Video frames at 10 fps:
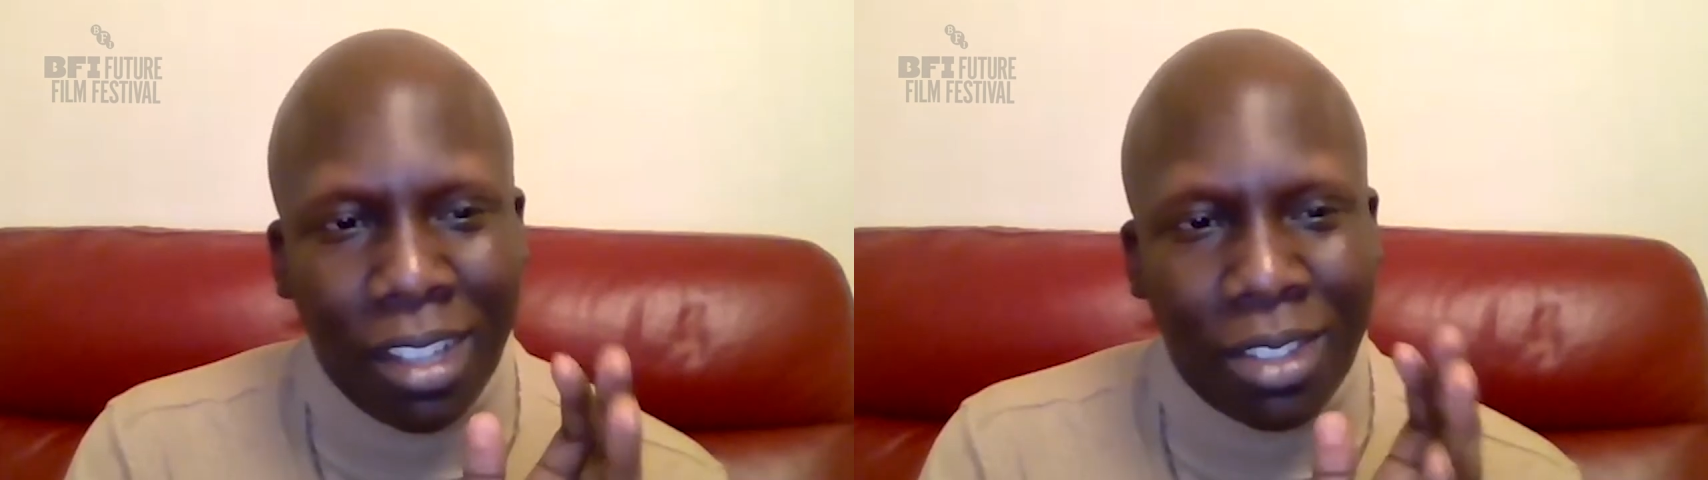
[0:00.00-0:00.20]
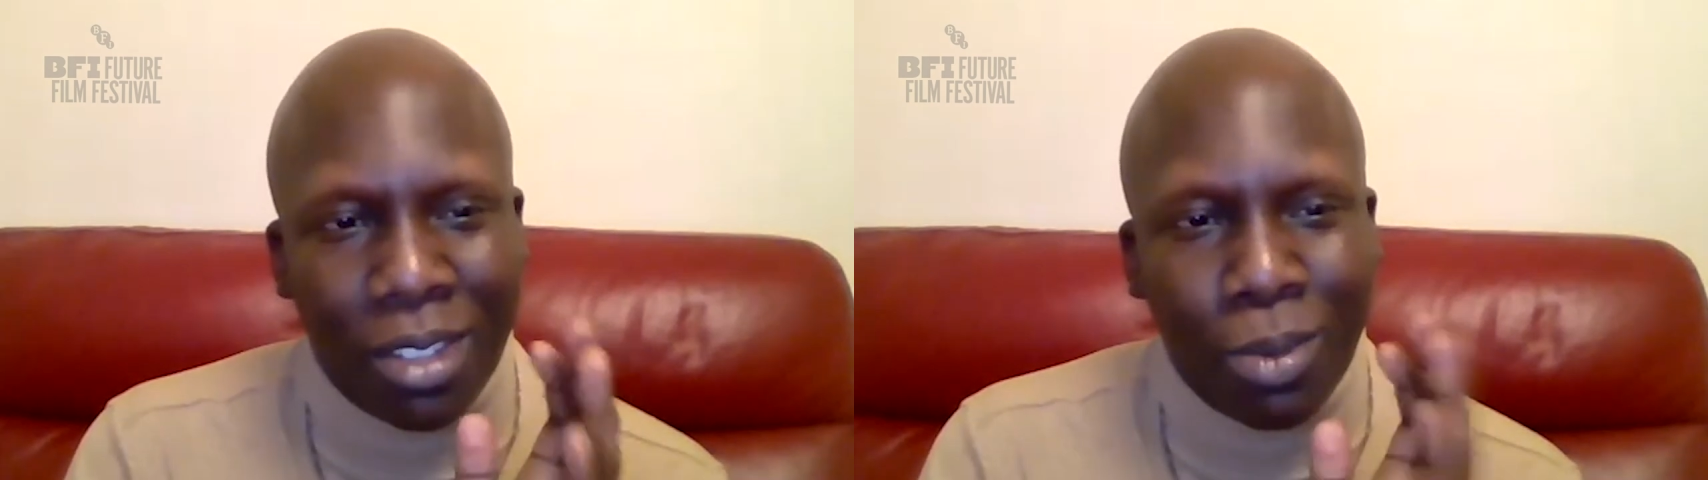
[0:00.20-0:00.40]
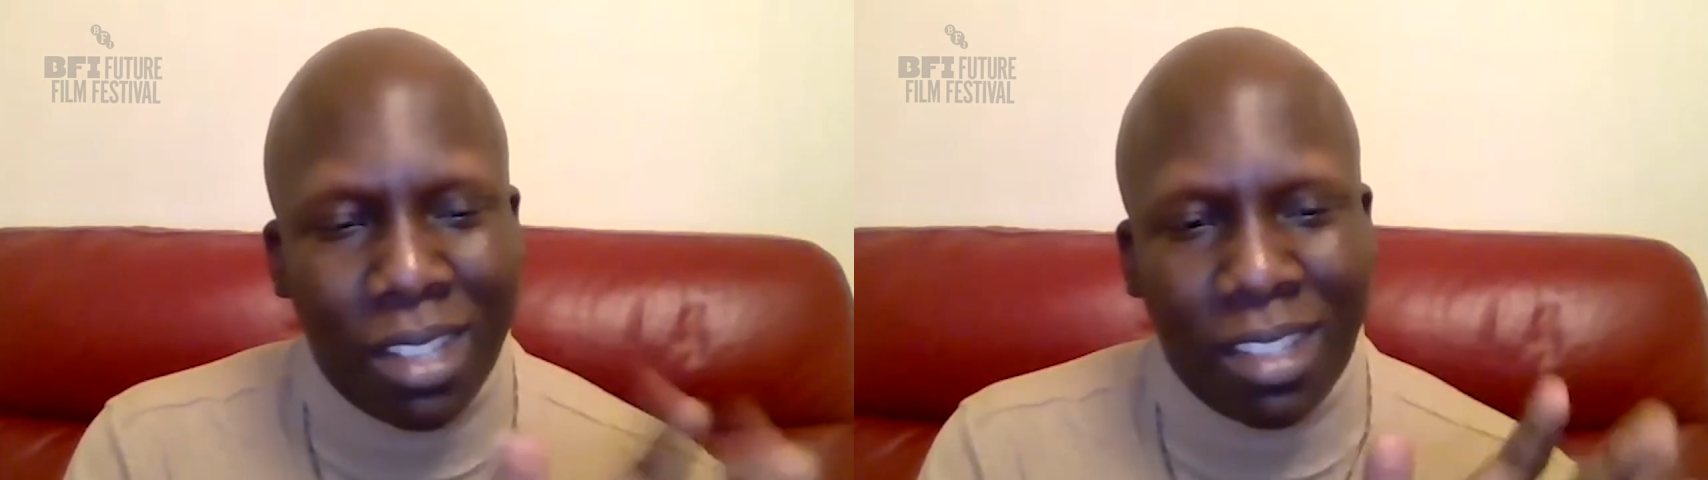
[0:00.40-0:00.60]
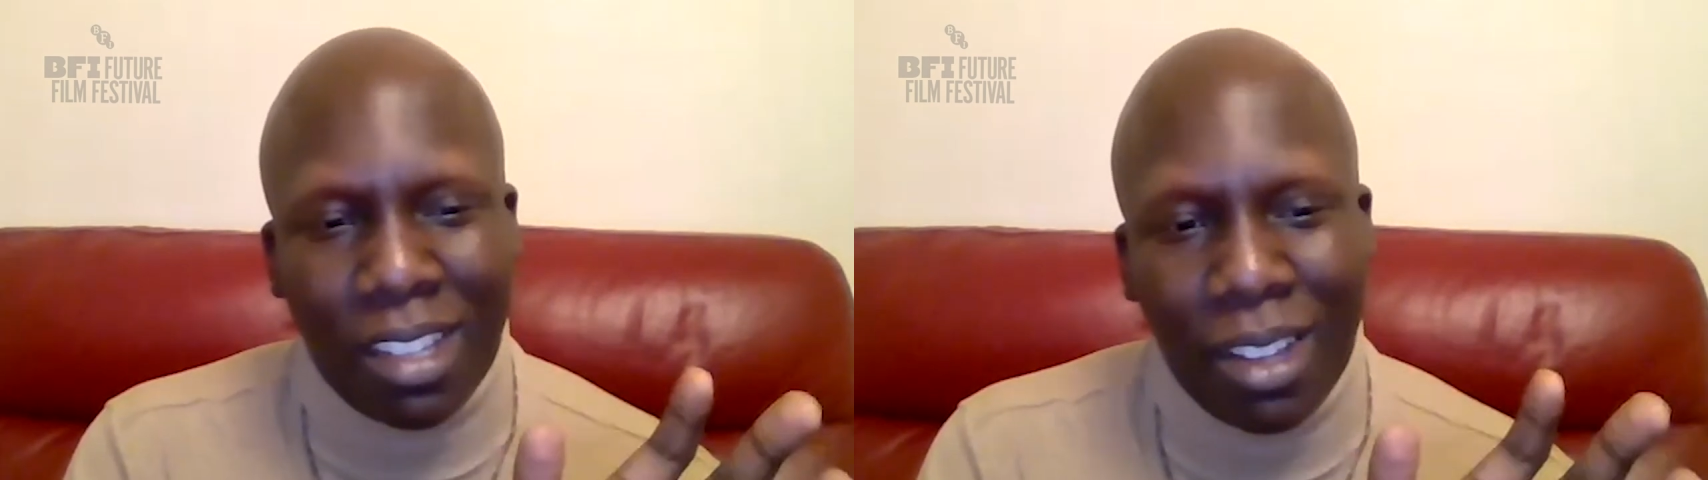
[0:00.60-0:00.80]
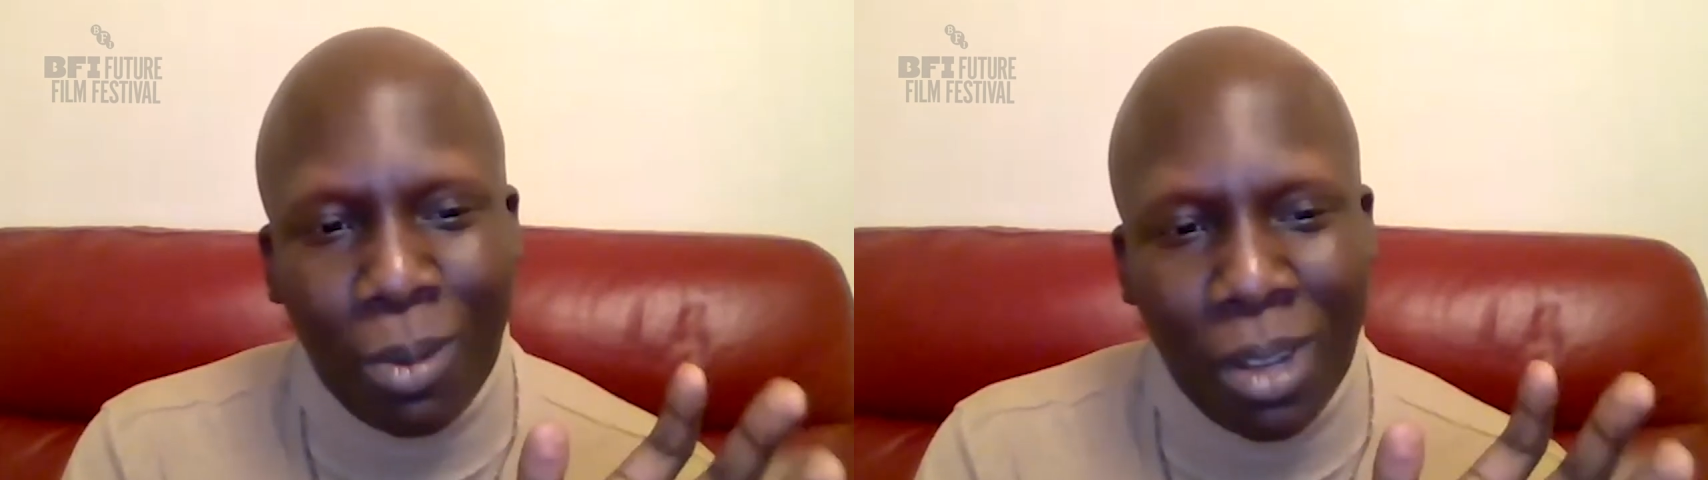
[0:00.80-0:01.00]
a
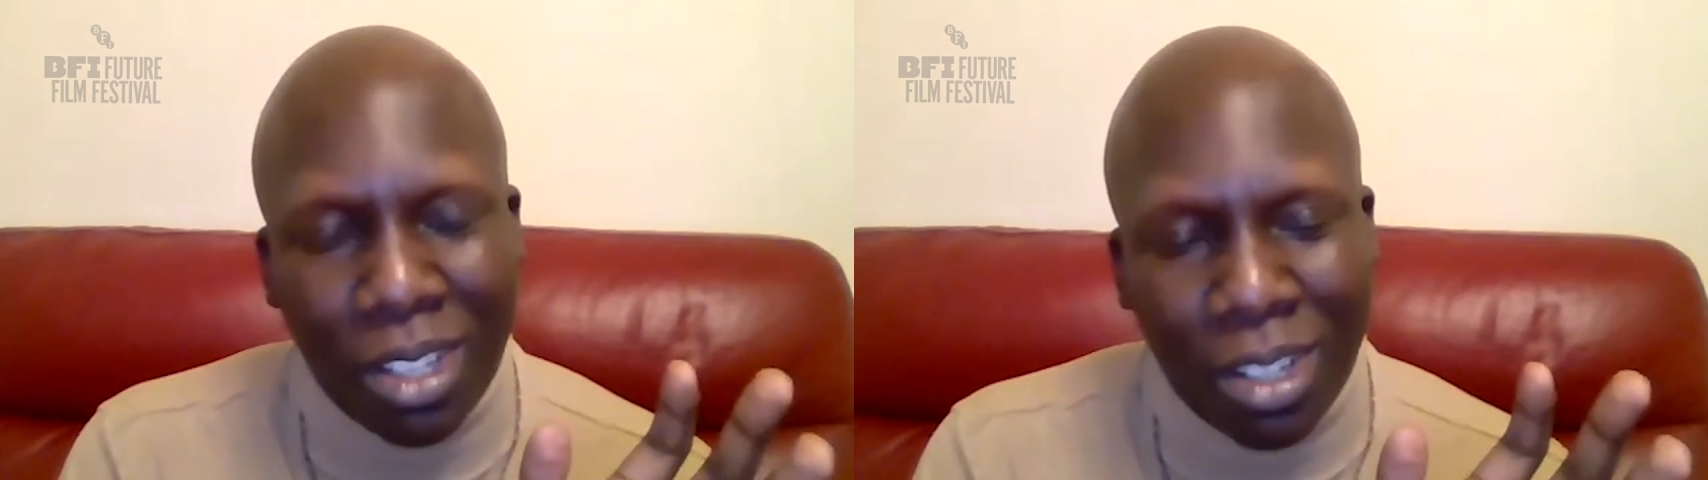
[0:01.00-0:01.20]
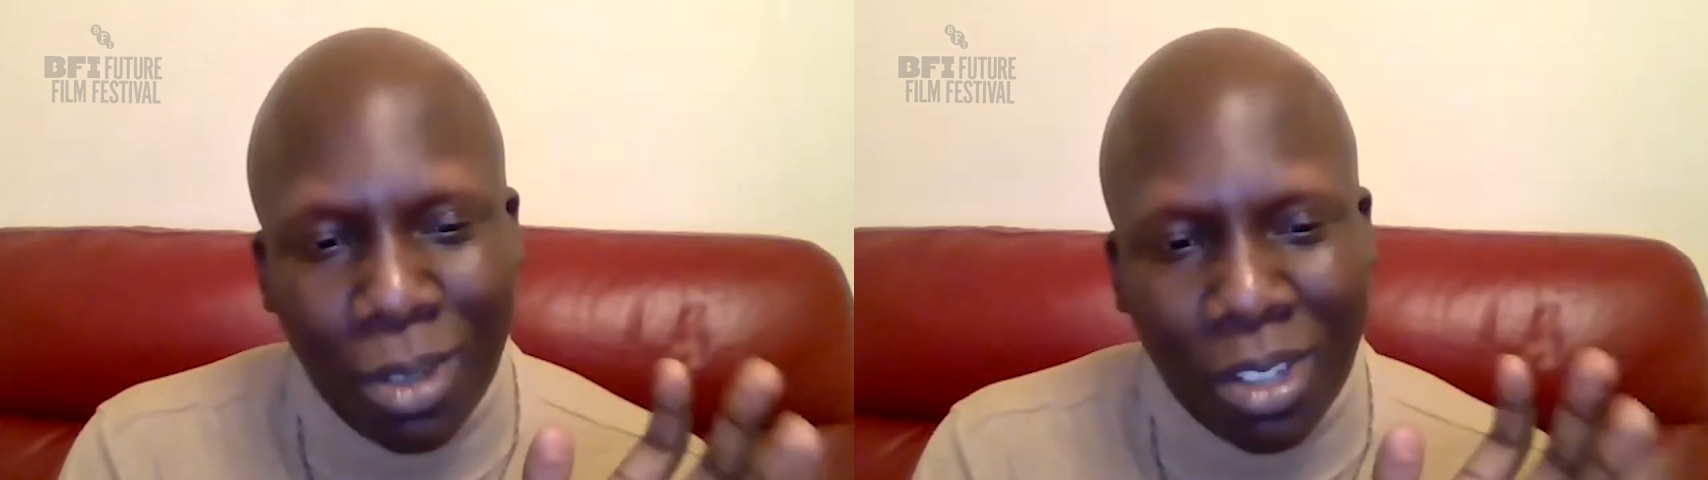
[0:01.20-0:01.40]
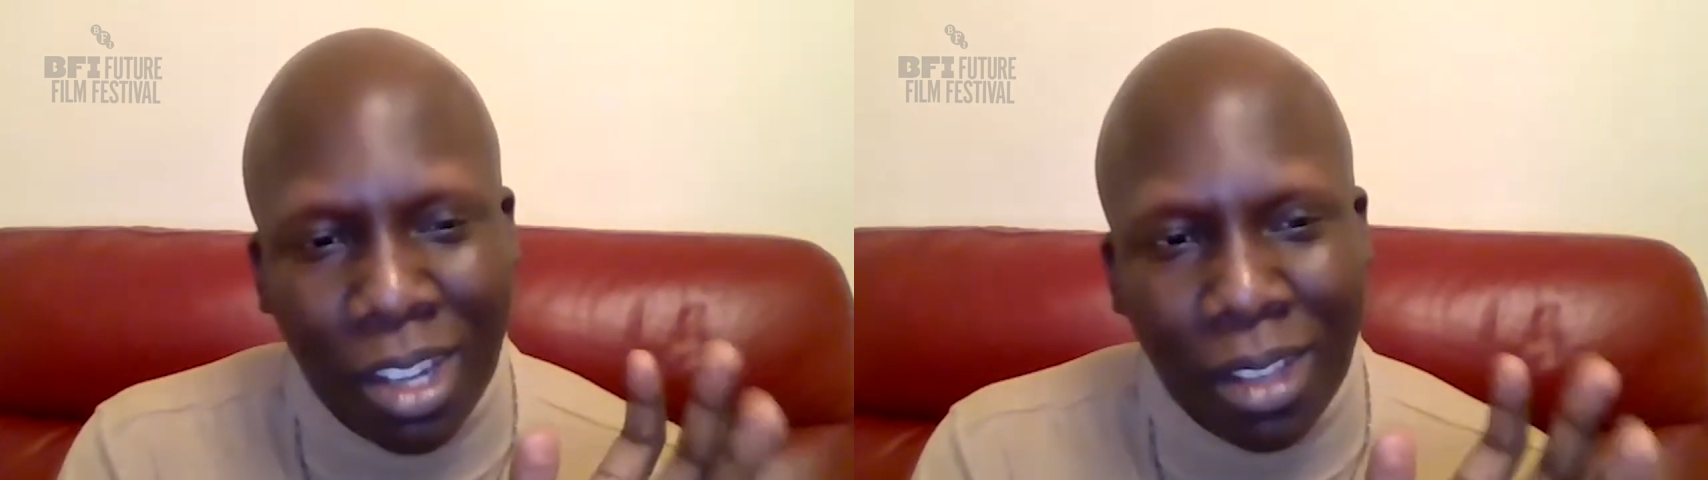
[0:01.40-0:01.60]
sweater which which got